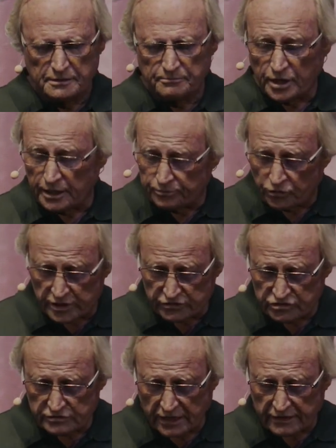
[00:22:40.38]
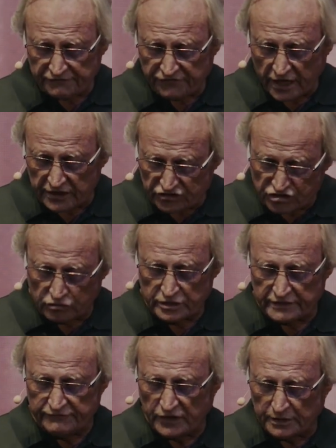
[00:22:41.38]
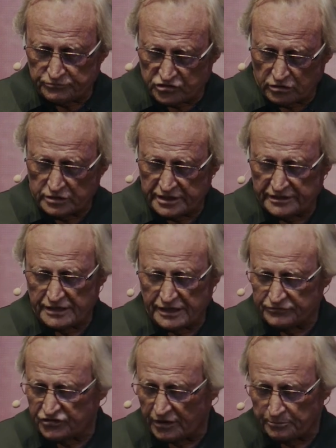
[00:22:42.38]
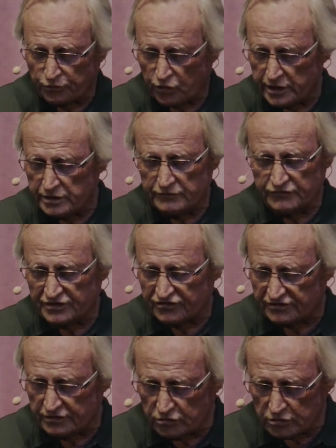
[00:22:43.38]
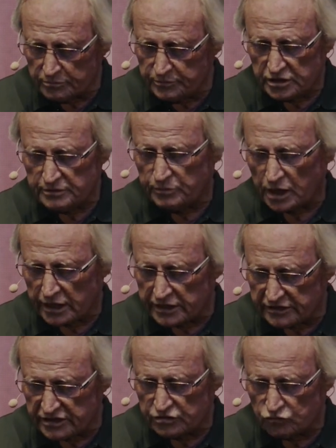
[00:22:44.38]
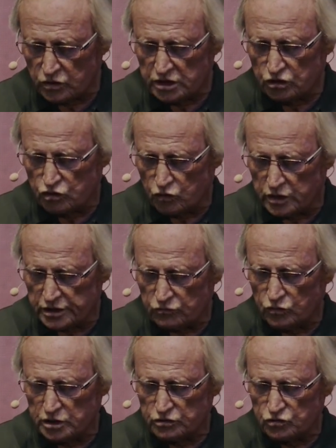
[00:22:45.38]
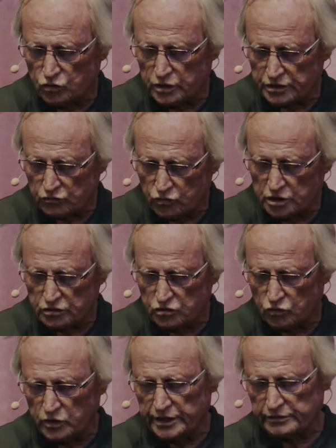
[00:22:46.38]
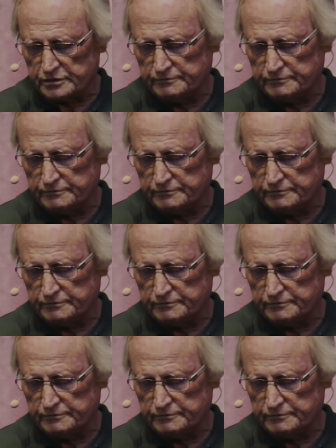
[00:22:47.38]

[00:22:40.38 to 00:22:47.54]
But I prayed, you got to fight. Don't give up. Don't get up. So I'm praying over this little bitty body that it wouldn't quit. It wouldn't quit. It wouldn't quit.